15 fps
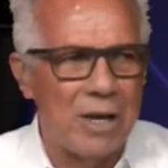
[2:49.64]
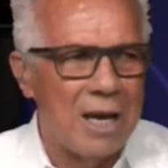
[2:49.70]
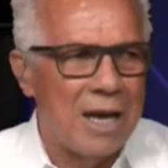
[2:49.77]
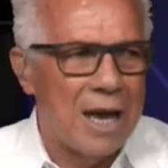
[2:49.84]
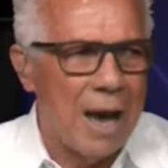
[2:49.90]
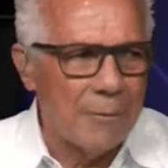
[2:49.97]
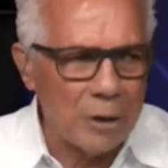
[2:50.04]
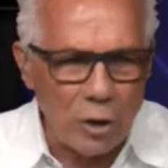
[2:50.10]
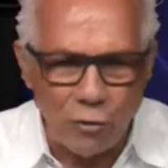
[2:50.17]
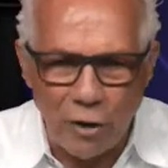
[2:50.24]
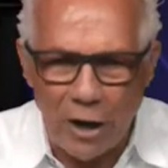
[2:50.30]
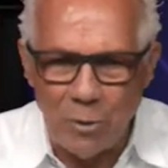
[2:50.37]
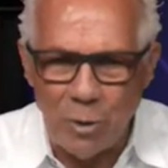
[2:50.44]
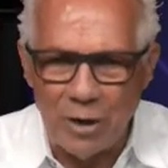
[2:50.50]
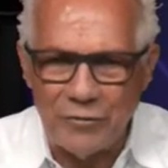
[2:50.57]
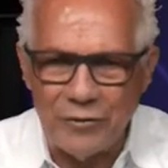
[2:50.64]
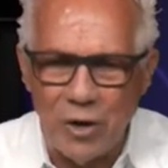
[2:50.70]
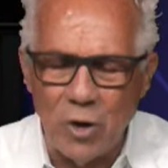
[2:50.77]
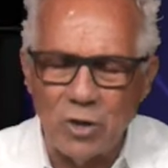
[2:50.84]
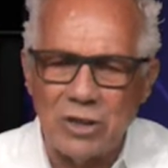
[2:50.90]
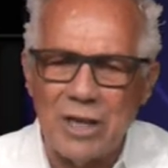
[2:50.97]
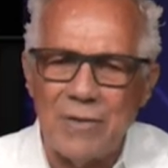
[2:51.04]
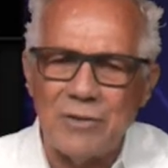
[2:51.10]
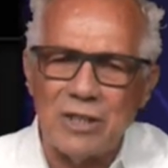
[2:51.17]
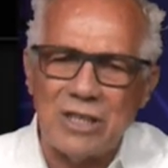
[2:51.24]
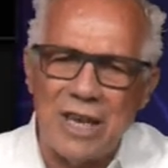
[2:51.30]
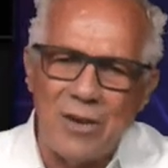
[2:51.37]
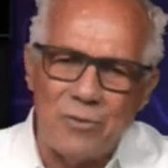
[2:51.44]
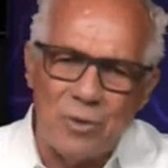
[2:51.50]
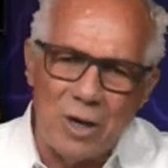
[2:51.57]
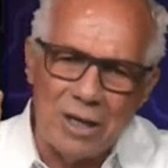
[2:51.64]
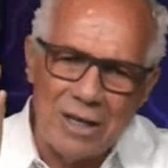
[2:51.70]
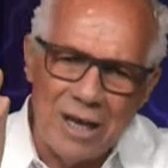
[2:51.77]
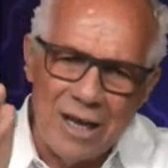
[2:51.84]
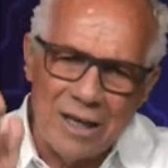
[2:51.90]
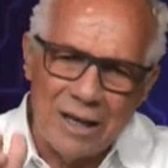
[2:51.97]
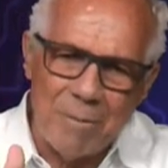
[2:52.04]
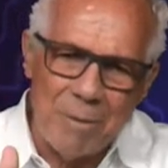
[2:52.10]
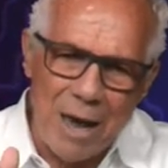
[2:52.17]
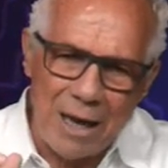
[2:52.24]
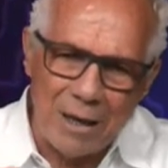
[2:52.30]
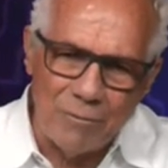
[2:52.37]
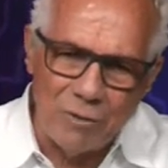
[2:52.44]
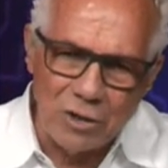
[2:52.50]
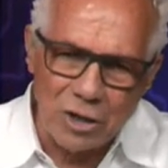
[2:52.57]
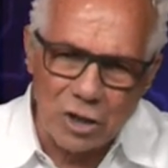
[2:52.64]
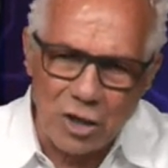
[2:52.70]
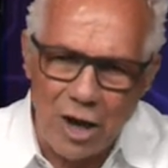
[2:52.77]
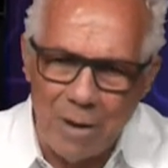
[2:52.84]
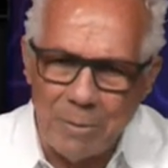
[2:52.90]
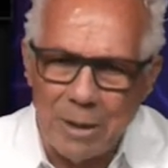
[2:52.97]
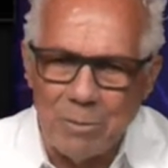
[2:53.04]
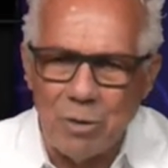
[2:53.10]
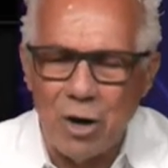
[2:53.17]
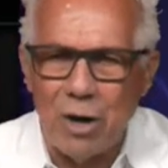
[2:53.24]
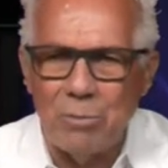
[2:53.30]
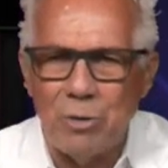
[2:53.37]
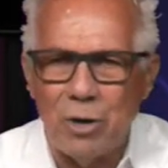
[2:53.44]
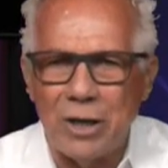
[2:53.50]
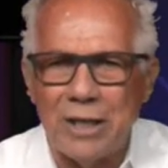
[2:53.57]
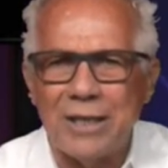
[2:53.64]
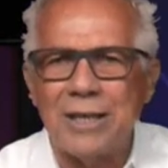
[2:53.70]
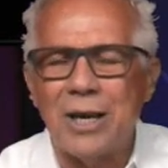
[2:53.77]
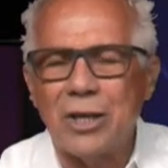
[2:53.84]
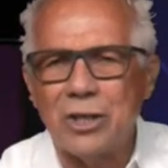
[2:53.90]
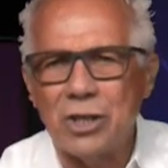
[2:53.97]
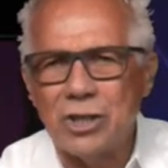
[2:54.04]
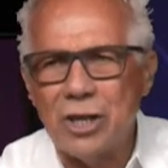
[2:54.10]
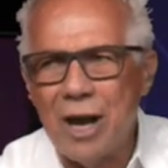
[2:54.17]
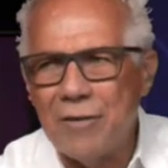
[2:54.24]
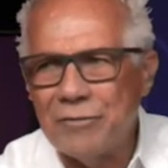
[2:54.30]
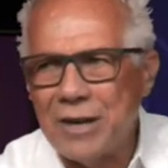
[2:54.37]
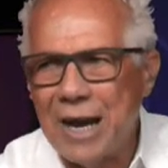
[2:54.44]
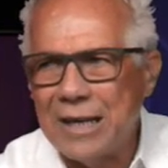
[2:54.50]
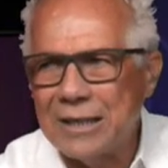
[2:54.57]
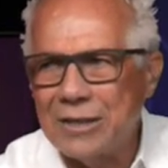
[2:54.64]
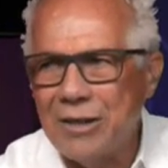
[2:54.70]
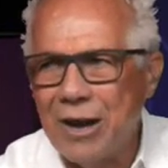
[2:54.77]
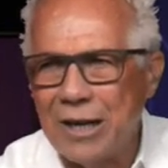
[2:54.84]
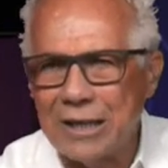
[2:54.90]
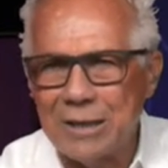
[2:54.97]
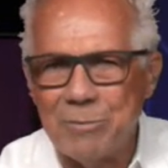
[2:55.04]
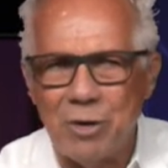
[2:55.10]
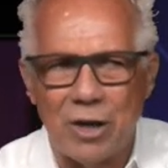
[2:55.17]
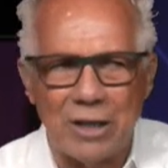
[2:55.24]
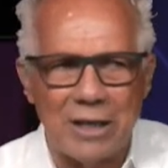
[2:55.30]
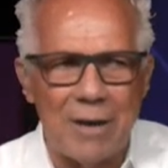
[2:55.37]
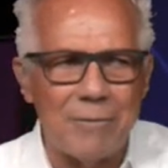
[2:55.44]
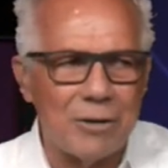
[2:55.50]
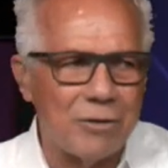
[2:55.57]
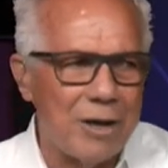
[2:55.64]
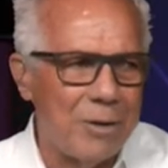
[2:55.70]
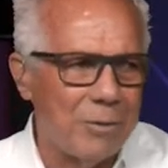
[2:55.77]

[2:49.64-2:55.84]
Have a great one, folks. Have a safe one. Come back and visit Tommy tomorrow morning. Kicks us off 9 o'clock in the morning. Have a great one,